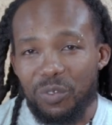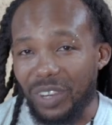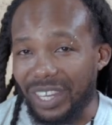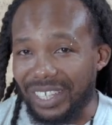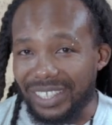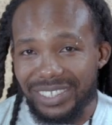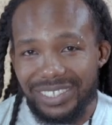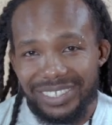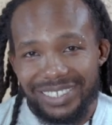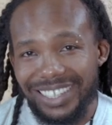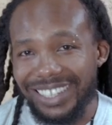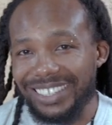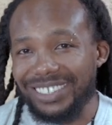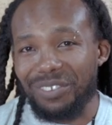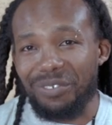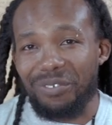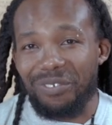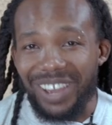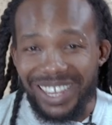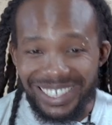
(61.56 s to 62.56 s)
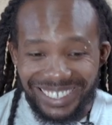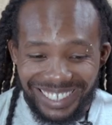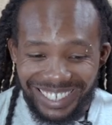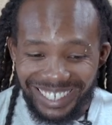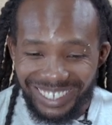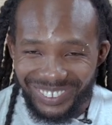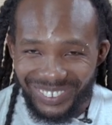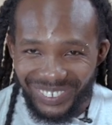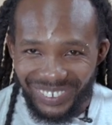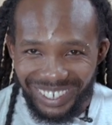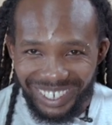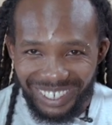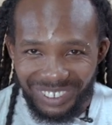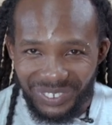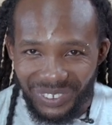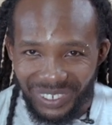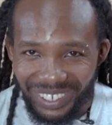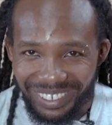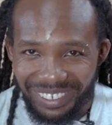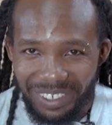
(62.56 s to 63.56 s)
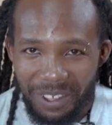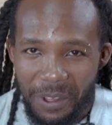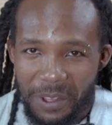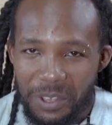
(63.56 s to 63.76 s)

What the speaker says: first. That's the first lesson, actually.